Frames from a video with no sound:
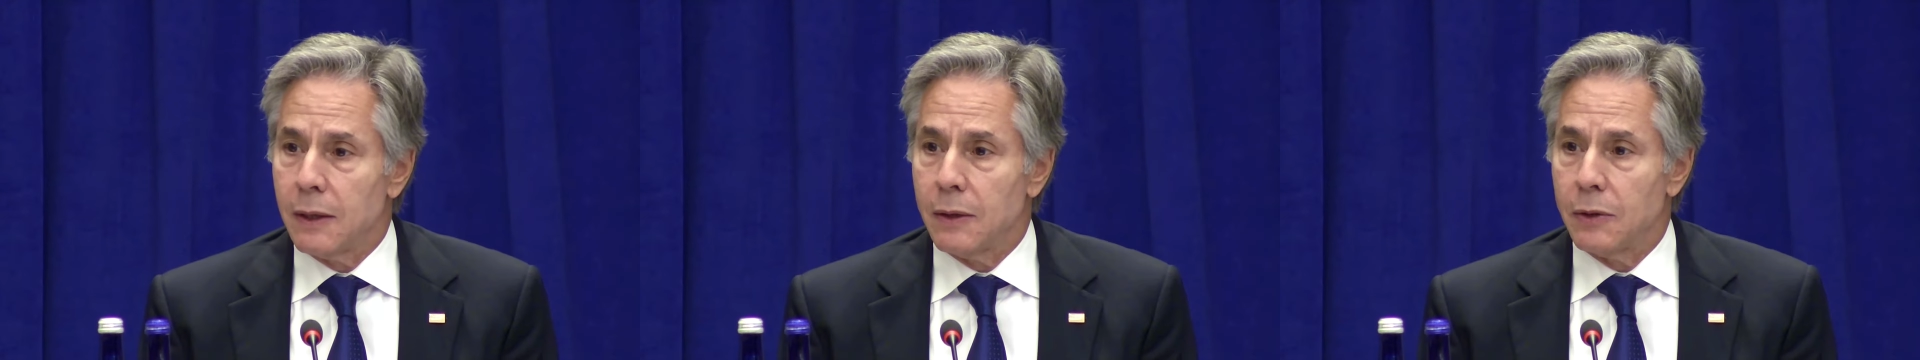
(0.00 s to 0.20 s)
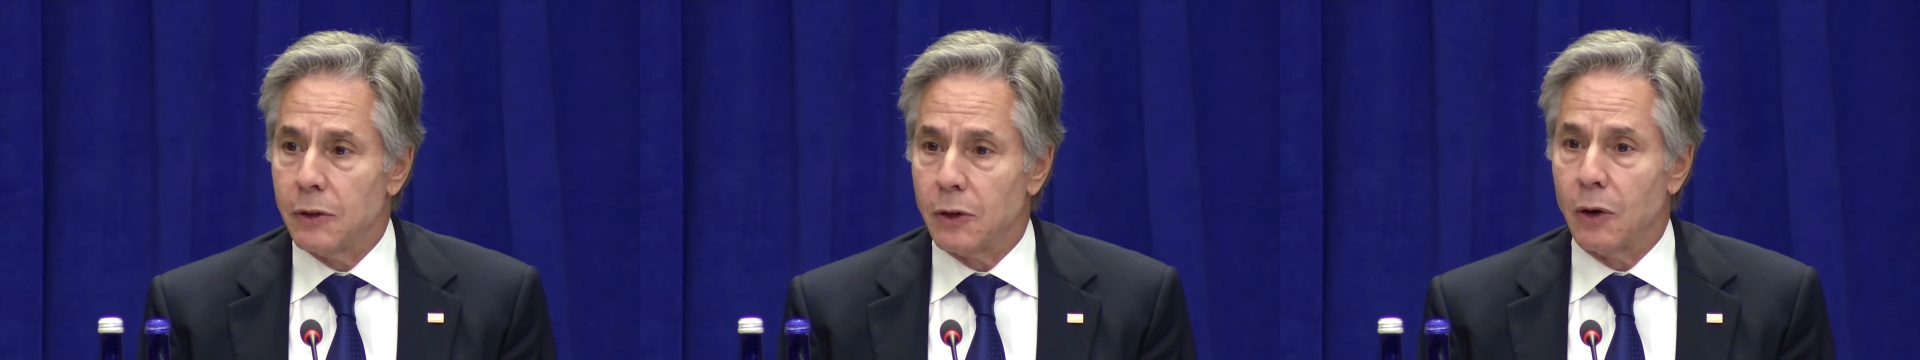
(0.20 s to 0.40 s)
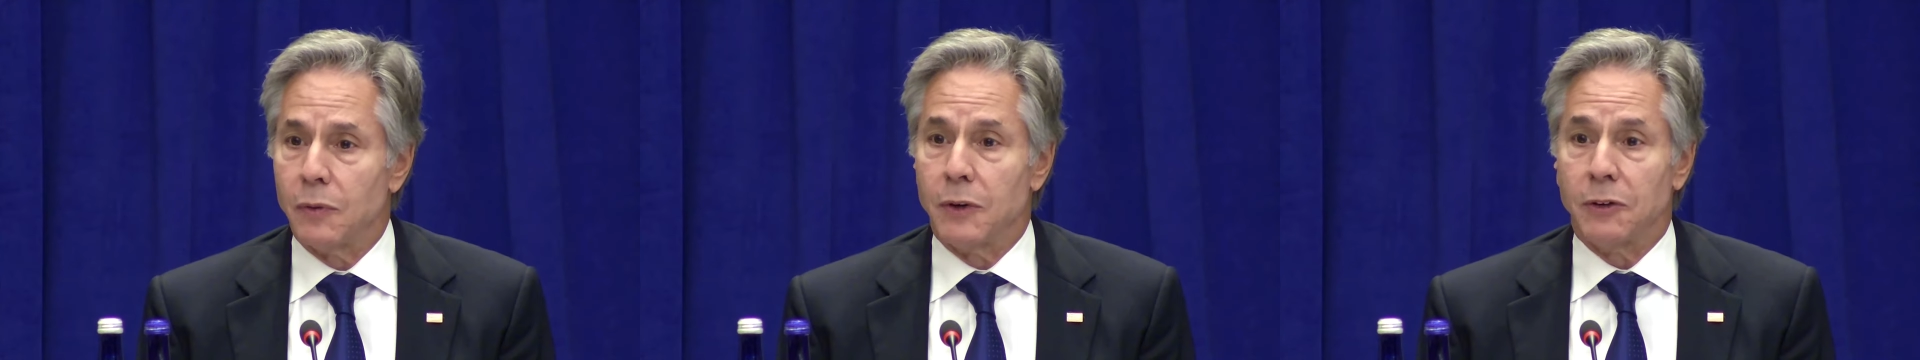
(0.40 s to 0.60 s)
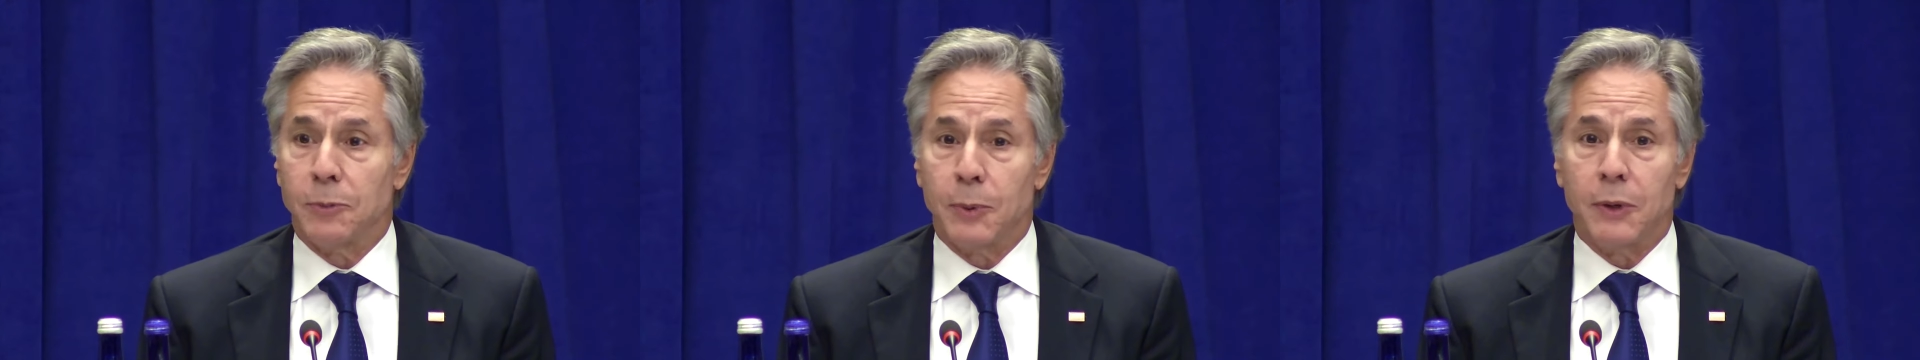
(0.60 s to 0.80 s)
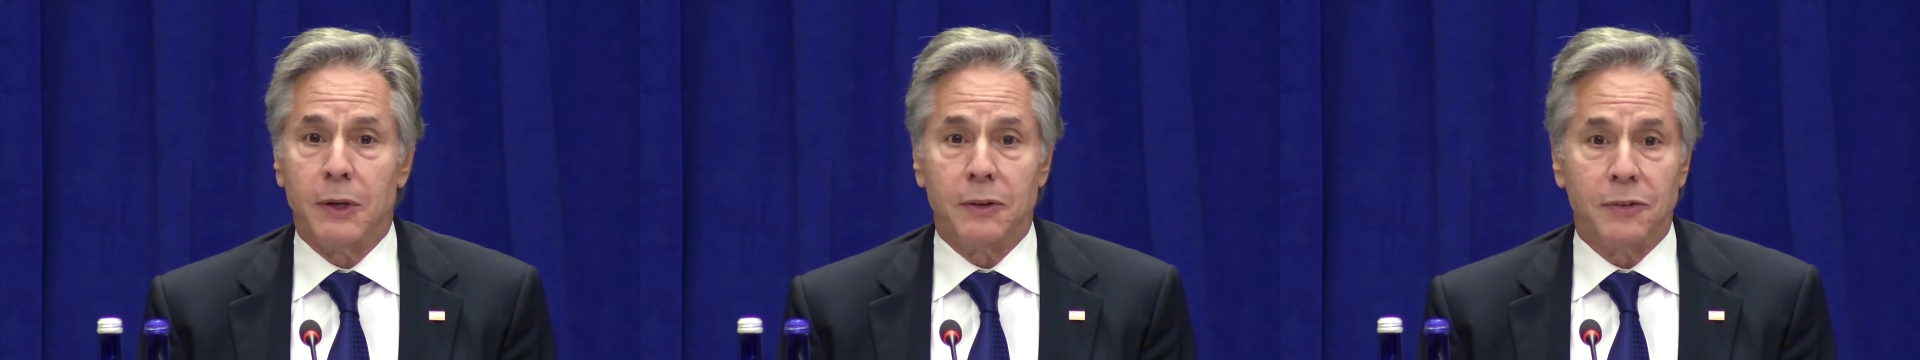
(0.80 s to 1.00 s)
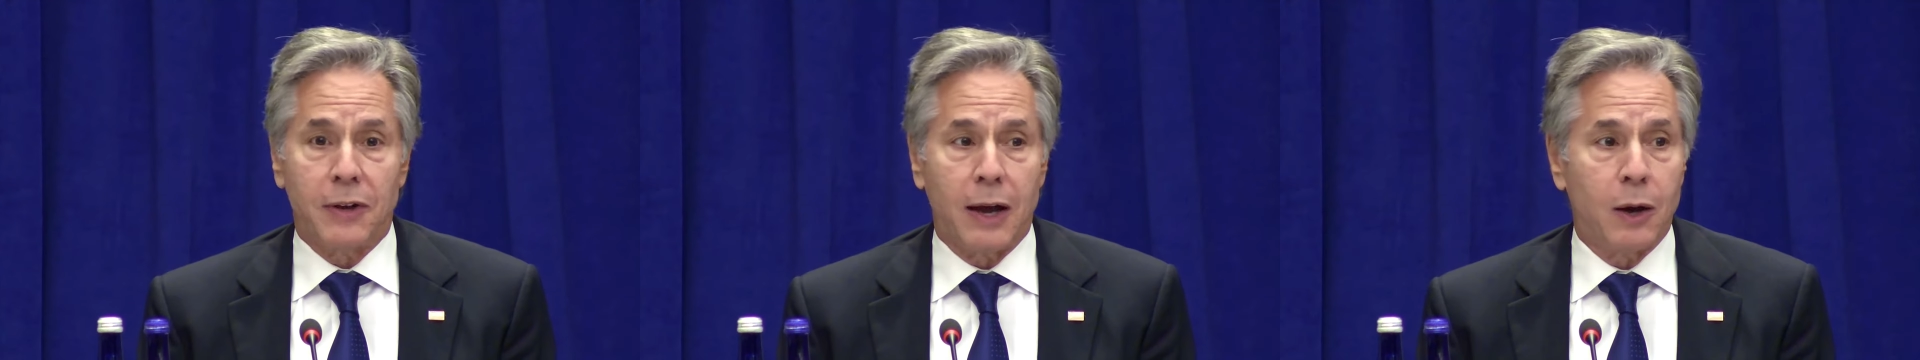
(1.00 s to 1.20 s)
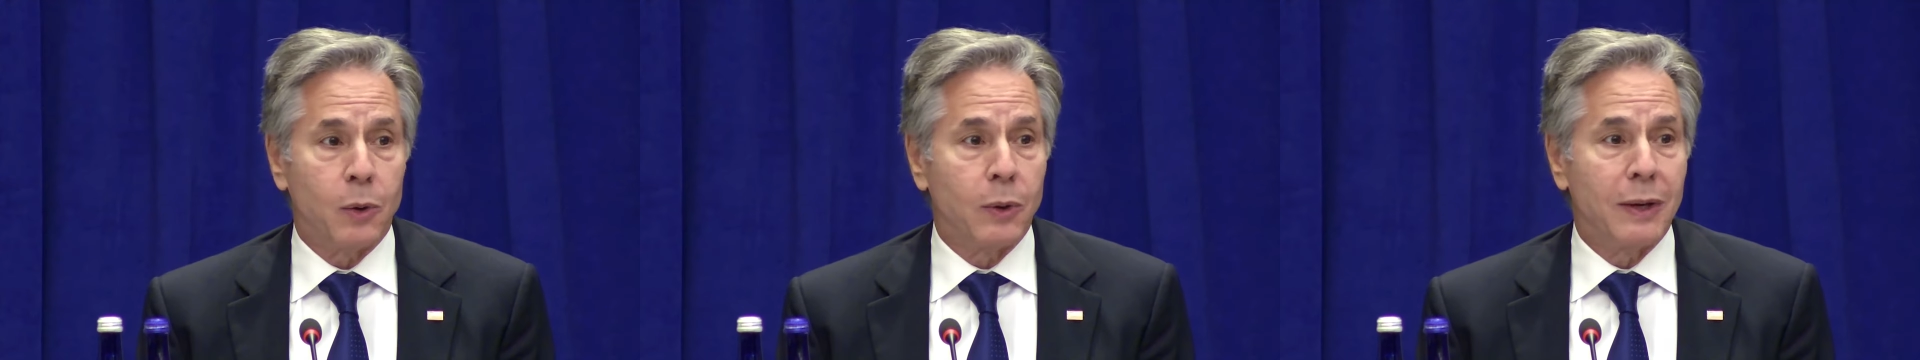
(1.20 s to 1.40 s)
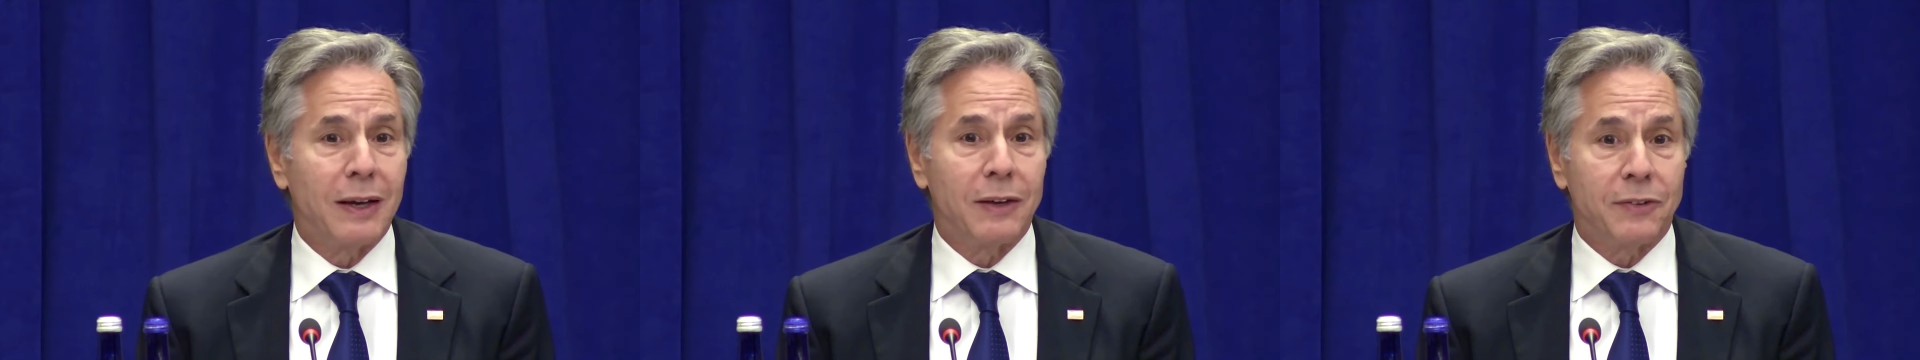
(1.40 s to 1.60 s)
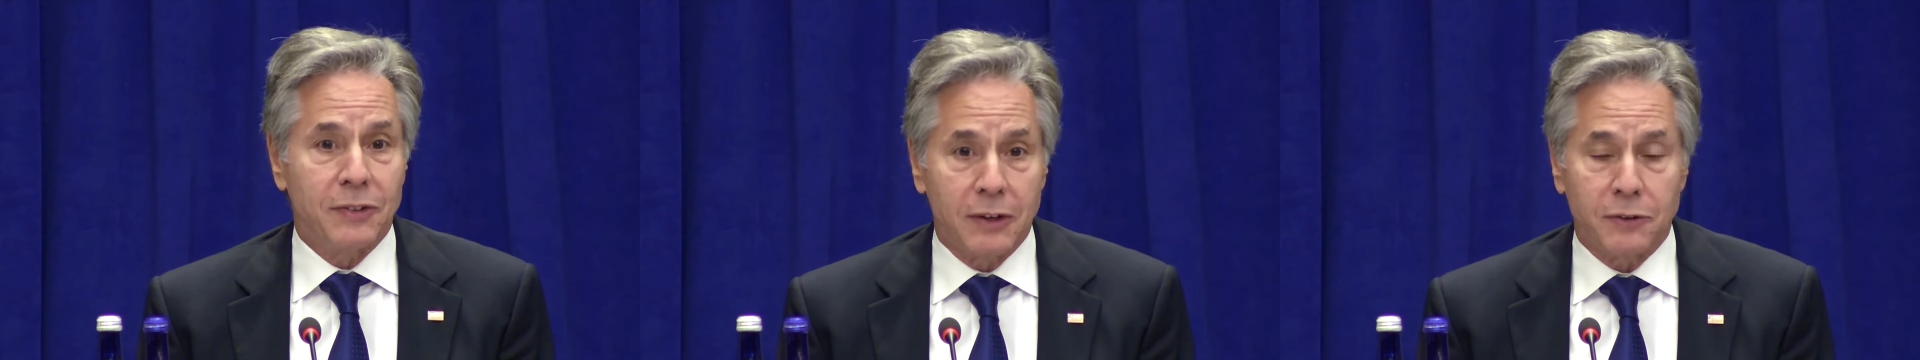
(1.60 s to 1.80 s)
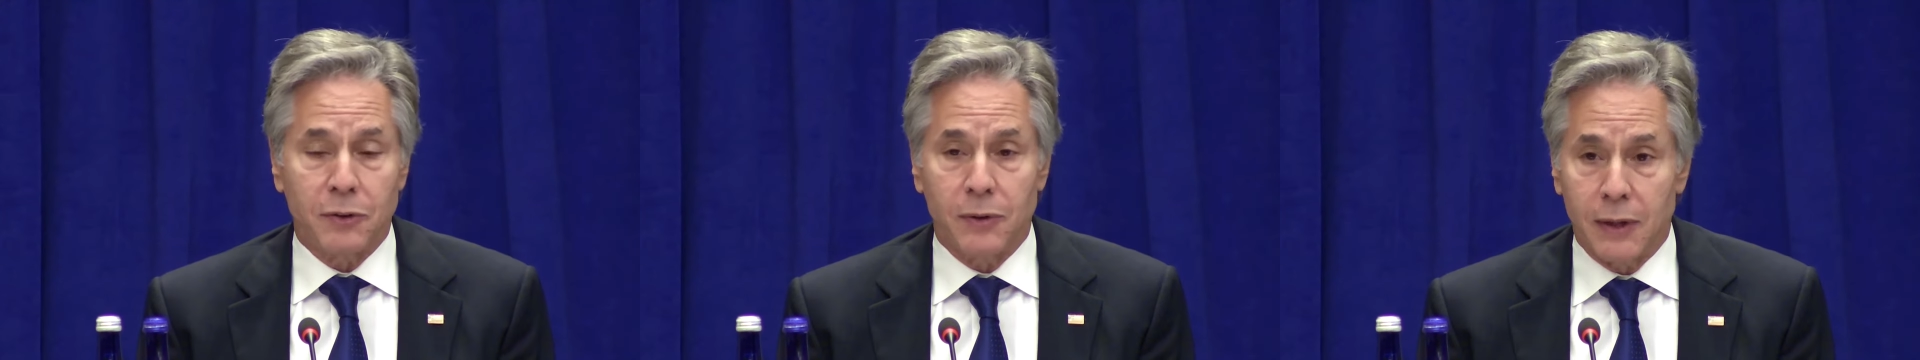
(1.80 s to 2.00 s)
the COVID experience how
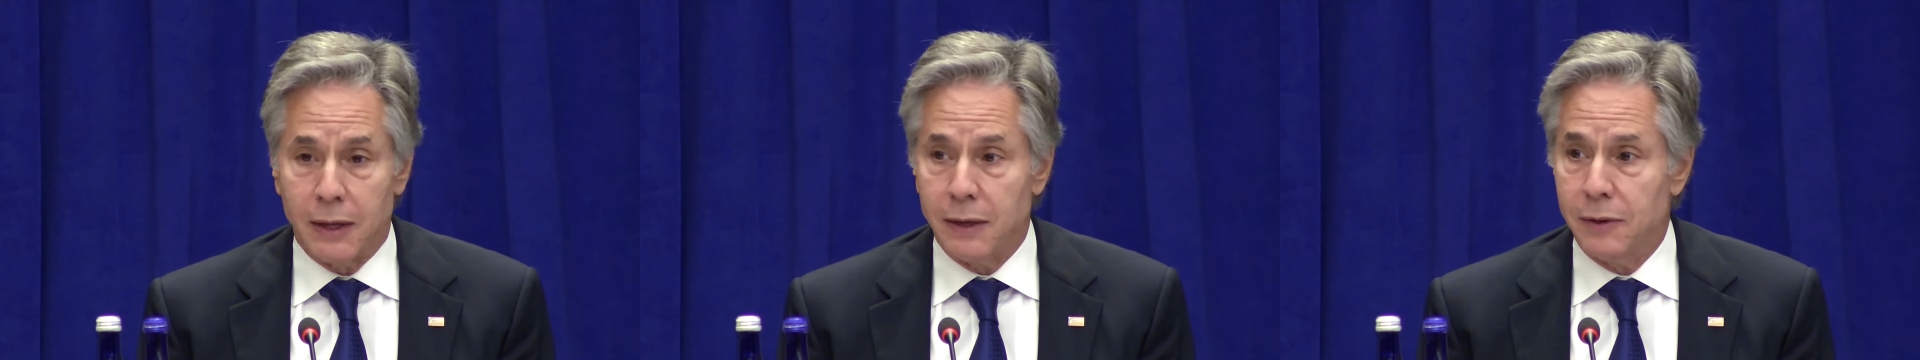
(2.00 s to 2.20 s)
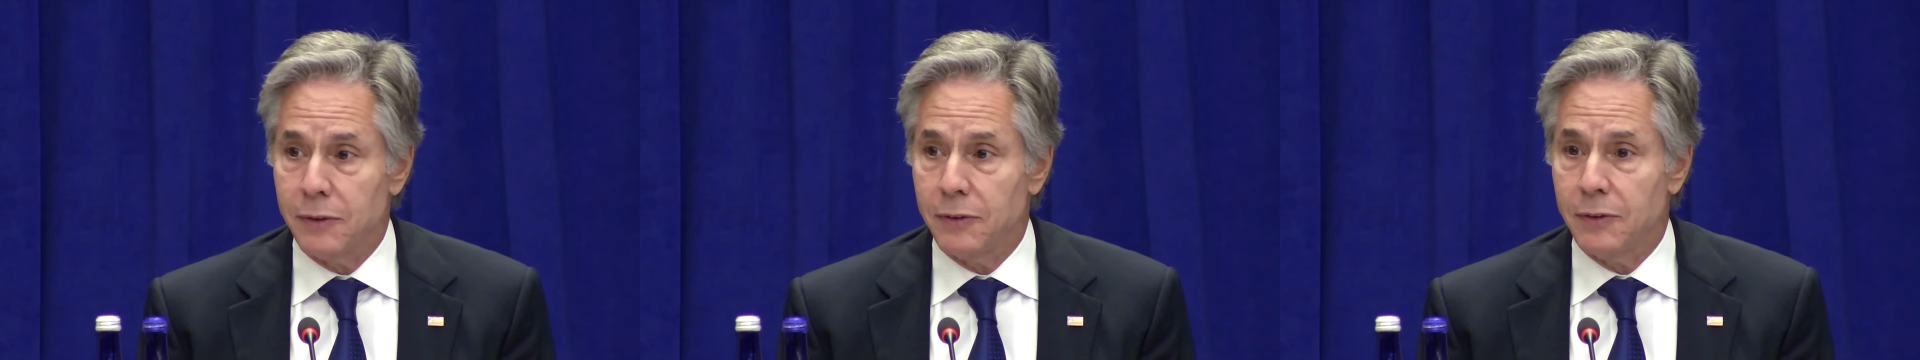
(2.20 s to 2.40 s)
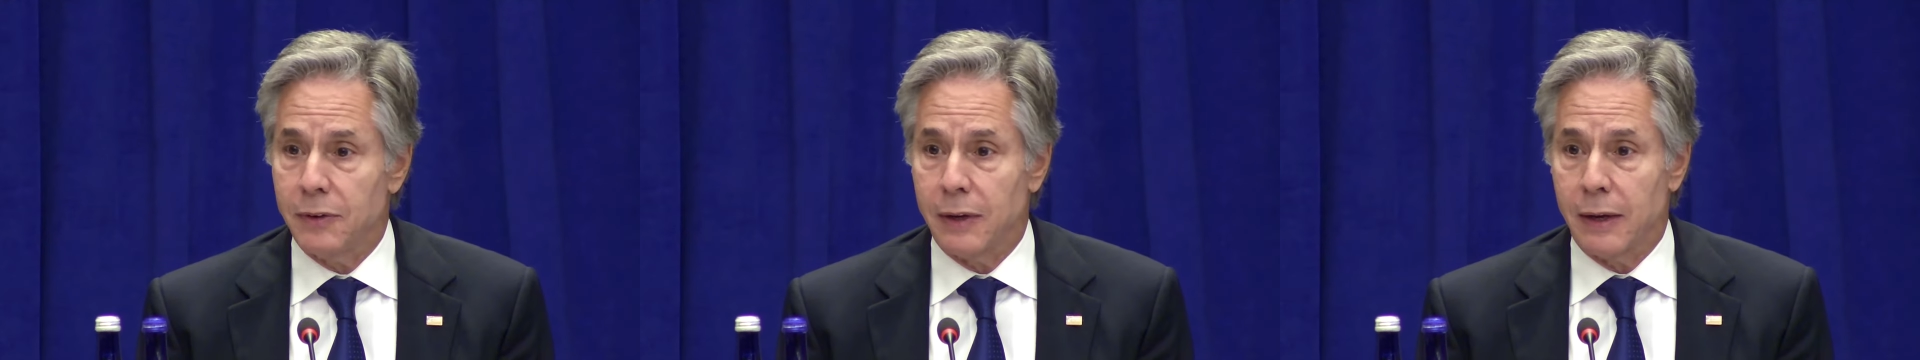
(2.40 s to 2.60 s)
essential that is,